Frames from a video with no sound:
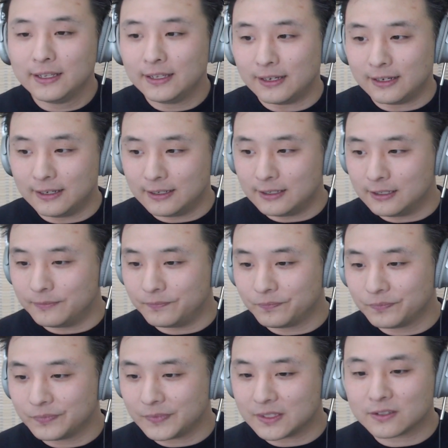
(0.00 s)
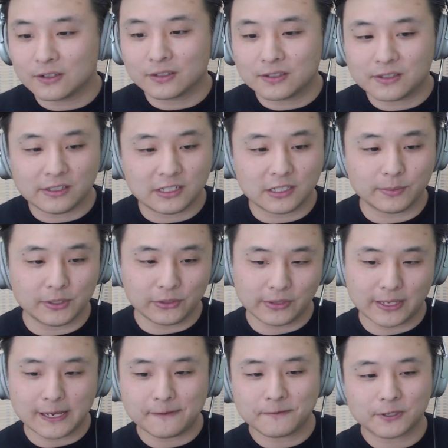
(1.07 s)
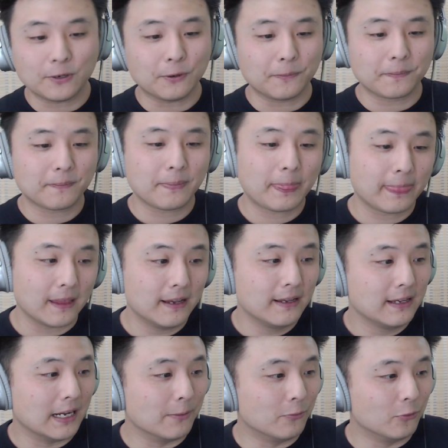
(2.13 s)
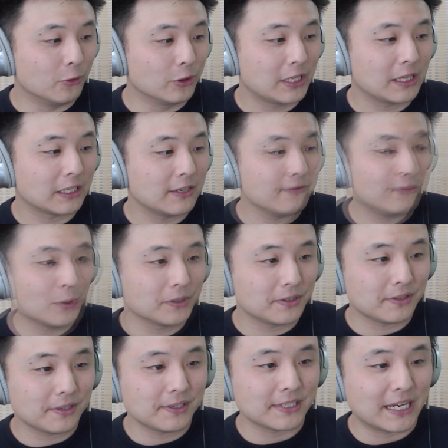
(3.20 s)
It's good to see Jimin do that. So I'm really looking forward to this.